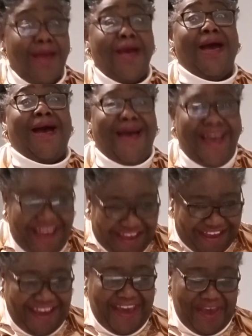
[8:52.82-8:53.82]
name is Eddie
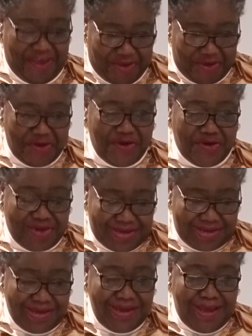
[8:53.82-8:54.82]
Carvery.
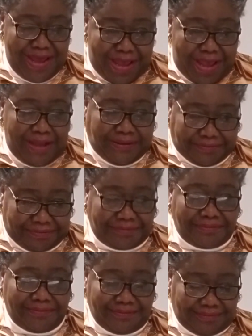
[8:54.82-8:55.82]
And Eddie has been
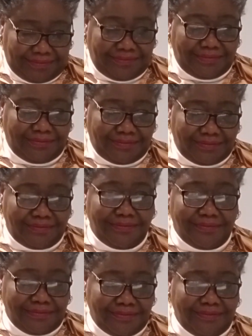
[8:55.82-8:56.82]
protesting the
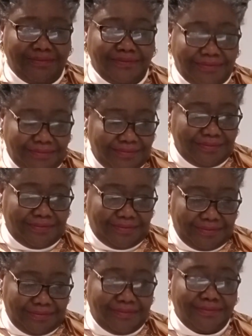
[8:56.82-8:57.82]
destruction of
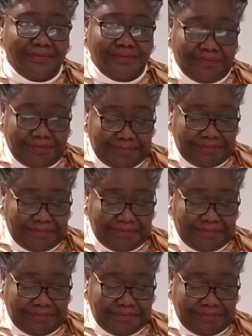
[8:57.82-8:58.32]
Africville since the